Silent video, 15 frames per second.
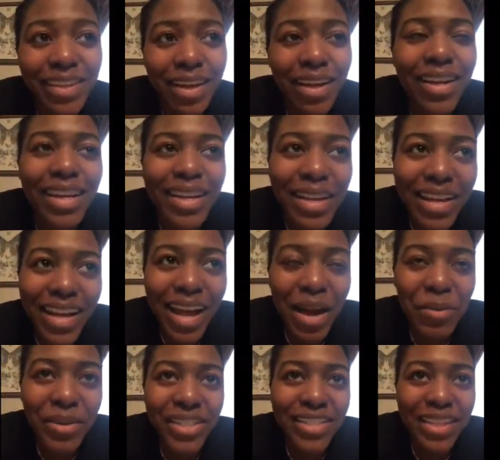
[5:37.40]
I
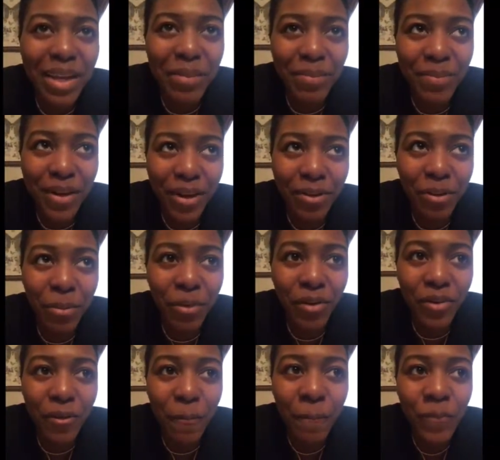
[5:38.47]
wouldn't say
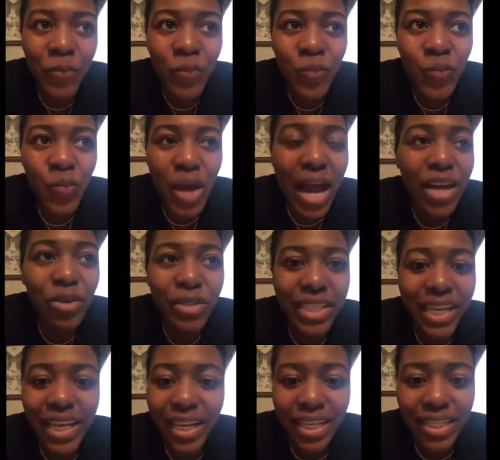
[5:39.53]
bearable. I don't
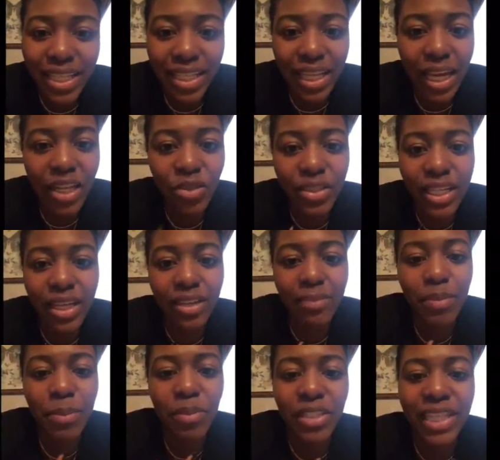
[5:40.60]
take anything.
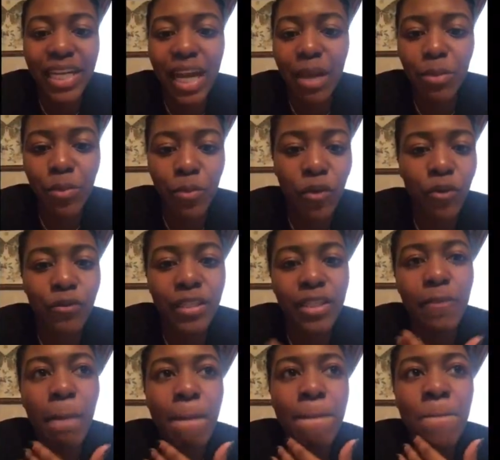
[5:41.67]
People take
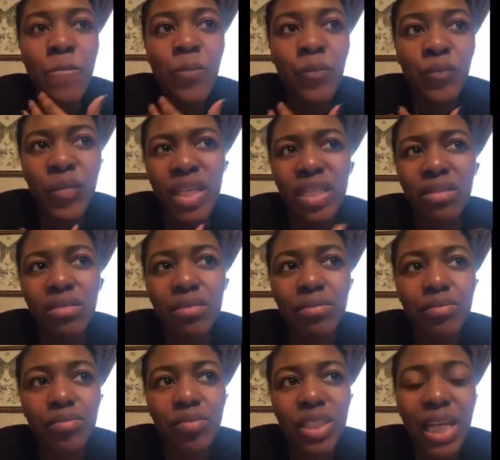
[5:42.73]
ibuprofen and
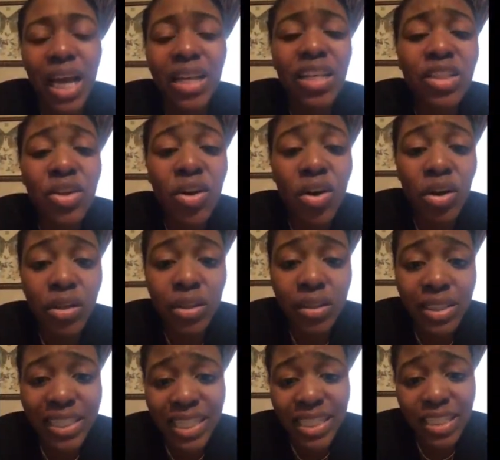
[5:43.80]
Tylenol
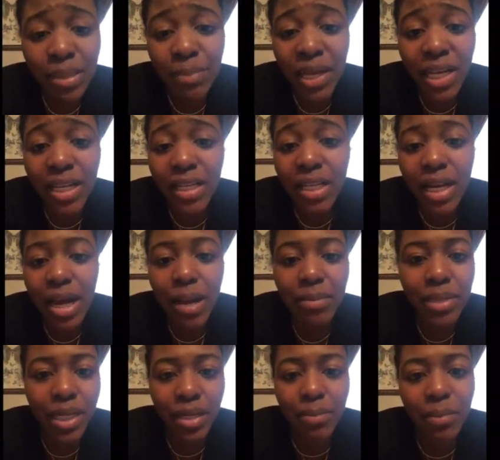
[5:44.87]
to ease the pain. I'm
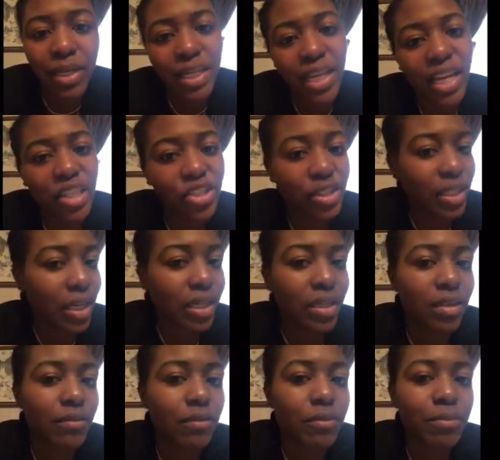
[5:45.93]
not a medication
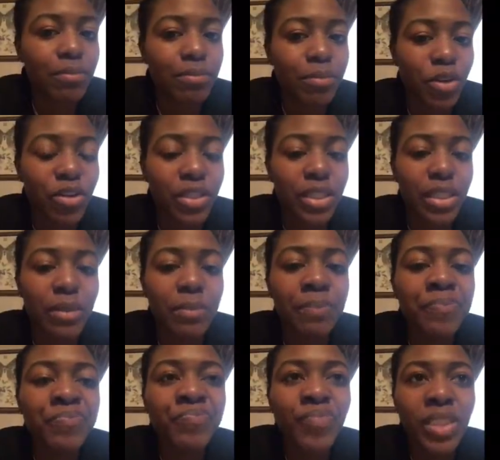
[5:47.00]
kind of person
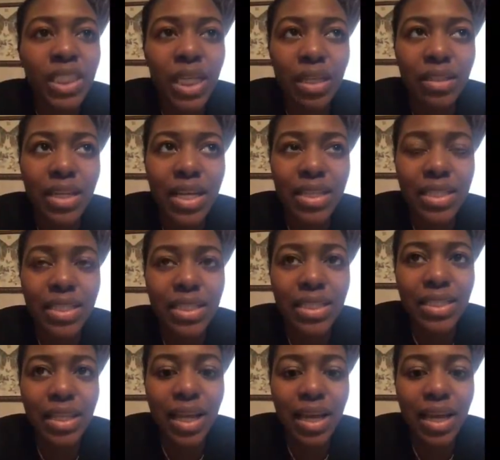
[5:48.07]
unless